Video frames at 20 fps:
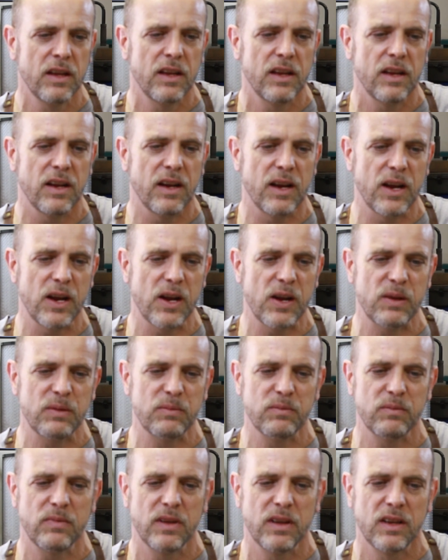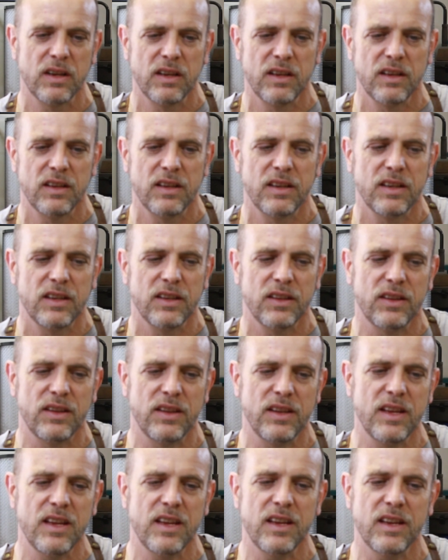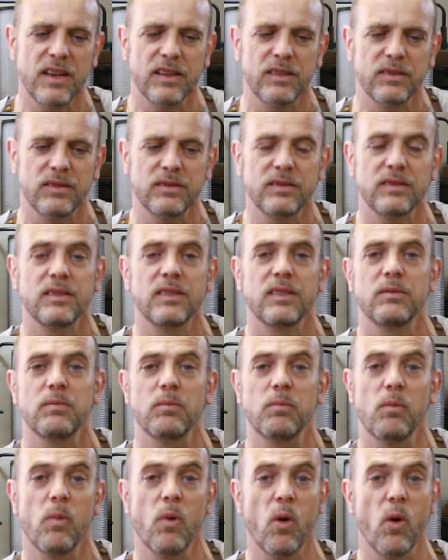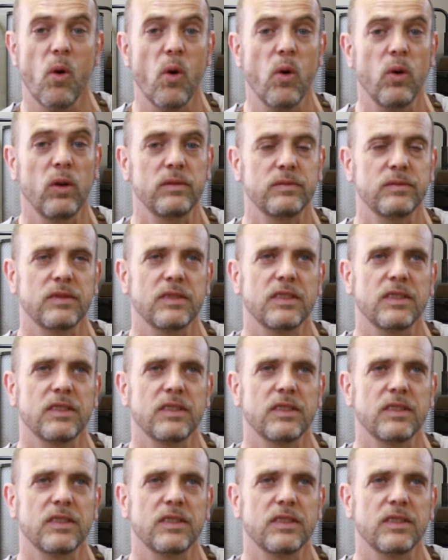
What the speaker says: The more,